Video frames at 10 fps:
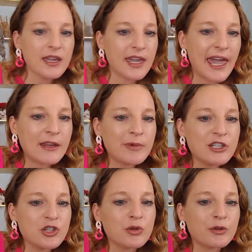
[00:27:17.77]
Can we
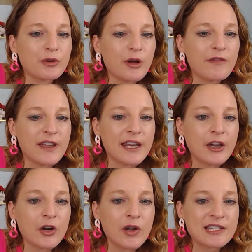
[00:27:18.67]
do a
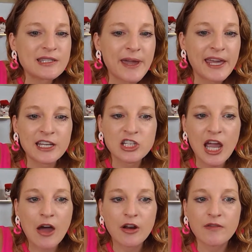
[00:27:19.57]
video in Spanish
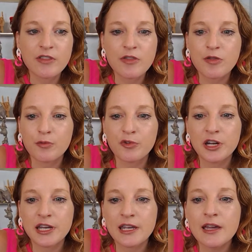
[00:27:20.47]
out of the
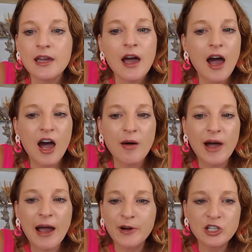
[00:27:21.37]
3?
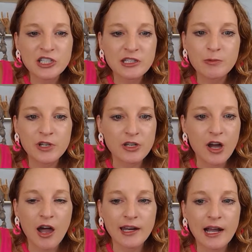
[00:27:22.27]
I personally would
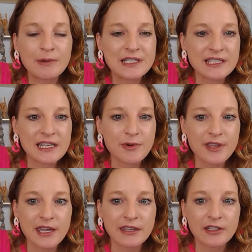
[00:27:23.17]
not. I would stick with
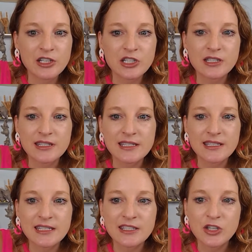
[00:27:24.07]
English, since this
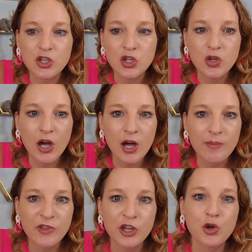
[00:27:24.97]
is
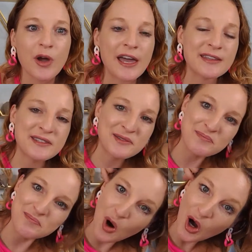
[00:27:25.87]
the US
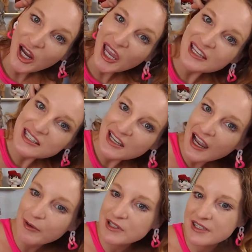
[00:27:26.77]
market.
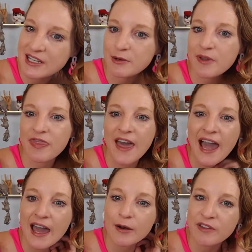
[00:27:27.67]
I would stick with
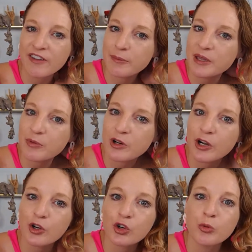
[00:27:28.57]
that. We've had people in
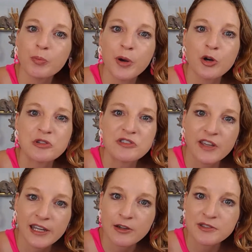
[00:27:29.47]
our group post
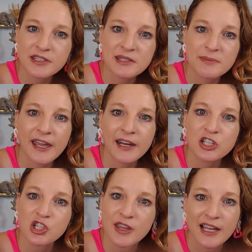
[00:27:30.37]
videos in
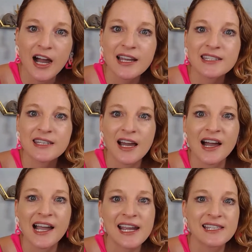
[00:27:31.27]
Spanish and they got
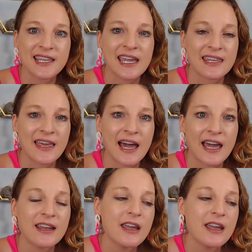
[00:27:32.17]
denied, saying that